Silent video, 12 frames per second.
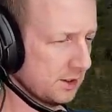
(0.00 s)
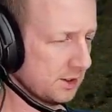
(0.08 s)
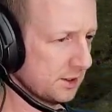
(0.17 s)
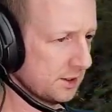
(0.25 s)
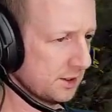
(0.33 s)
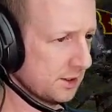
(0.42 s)

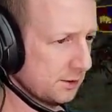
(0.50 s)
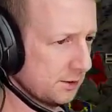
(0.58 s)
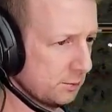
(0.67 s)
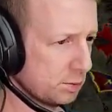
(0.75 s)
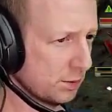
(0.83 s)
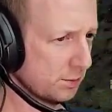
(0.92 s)

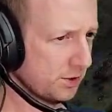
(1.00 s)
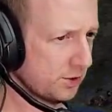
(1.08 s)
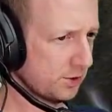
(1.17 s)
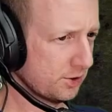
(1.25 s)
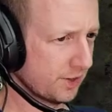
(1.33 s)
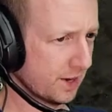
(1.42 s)
We probably
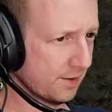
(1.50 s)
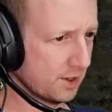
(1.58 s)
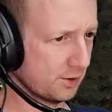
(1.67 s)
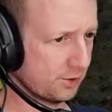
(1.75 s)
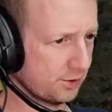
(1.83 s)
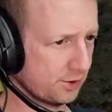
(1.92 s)
should have saved
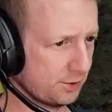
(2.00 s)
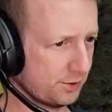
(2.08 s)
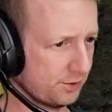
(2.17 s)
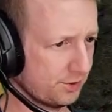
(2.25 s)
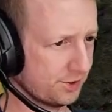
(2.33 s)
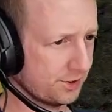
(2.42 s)
our assault of
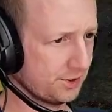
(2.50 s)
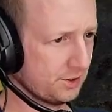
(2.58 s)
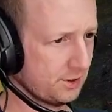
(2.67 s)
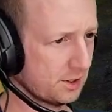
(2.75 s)
stone.